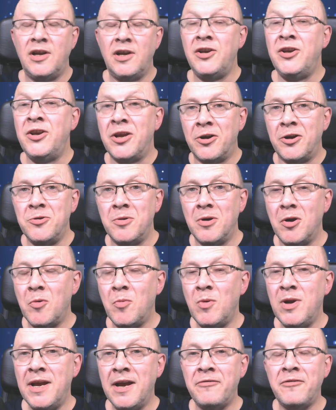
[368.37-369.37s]
No,
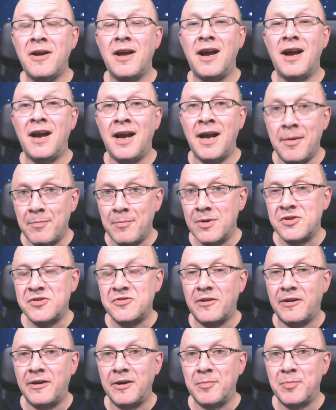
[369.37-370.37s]
we have
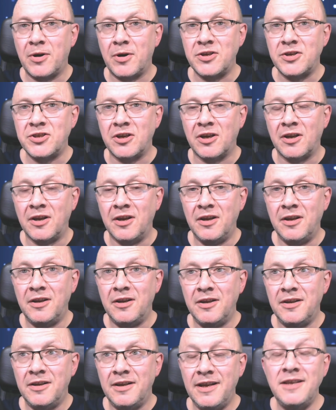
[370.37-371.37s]
atmospheric pressure.
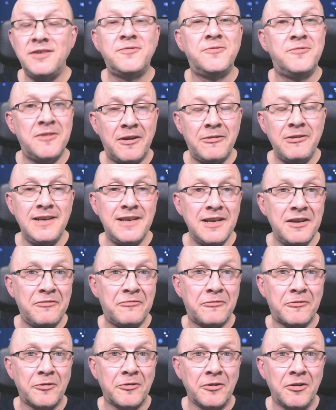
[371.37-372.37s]
It's very
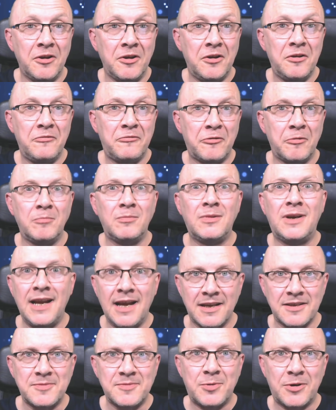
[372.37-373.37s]
different from
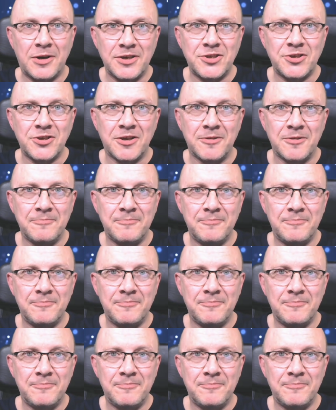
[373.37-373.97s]
gas pressure.